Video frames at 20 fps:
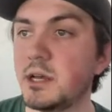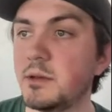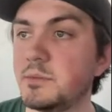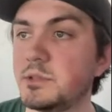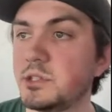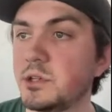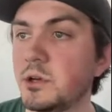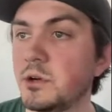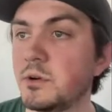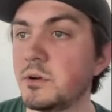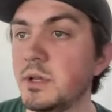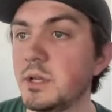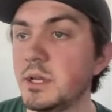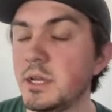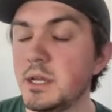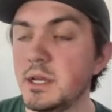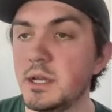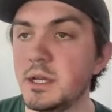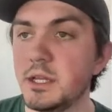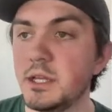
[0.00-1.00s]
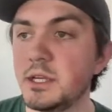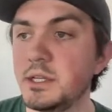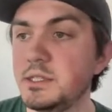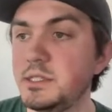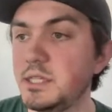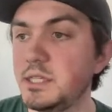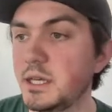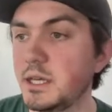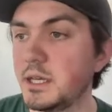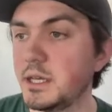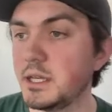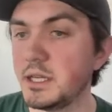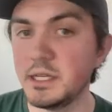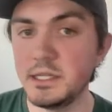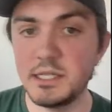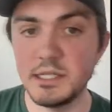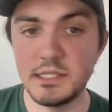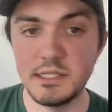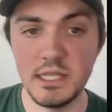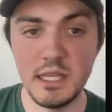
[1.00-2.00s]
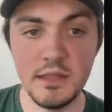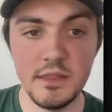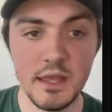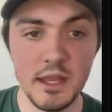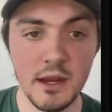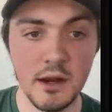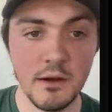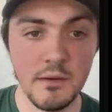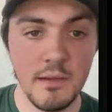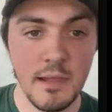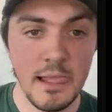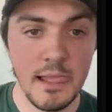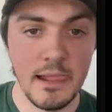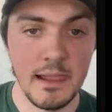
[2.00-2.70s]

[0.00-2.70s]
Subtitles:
So good to see there.